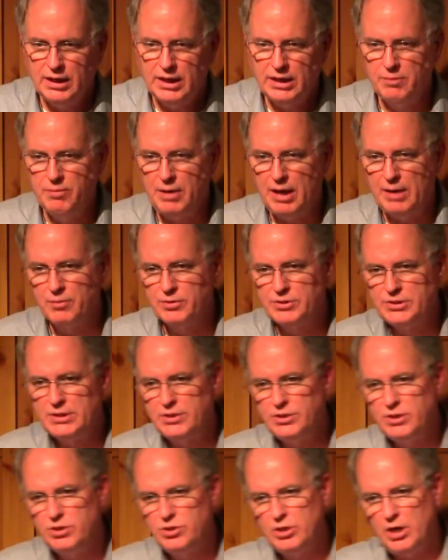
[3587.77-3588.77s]
And the Bible
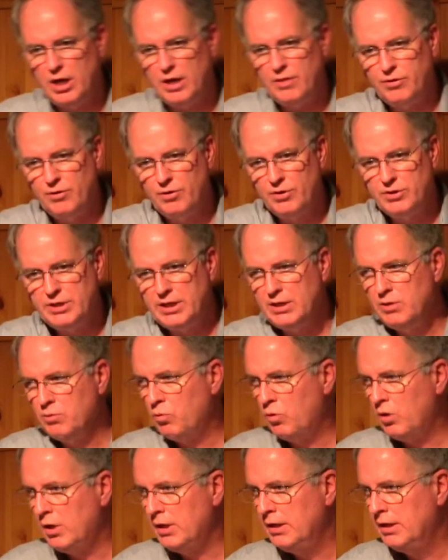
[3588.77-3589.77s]
says in John 13,
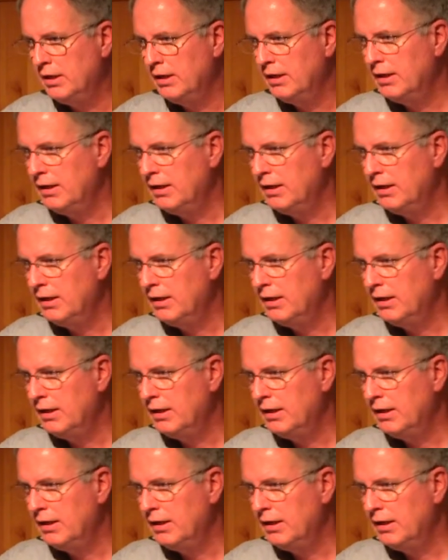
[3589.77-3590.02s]
1,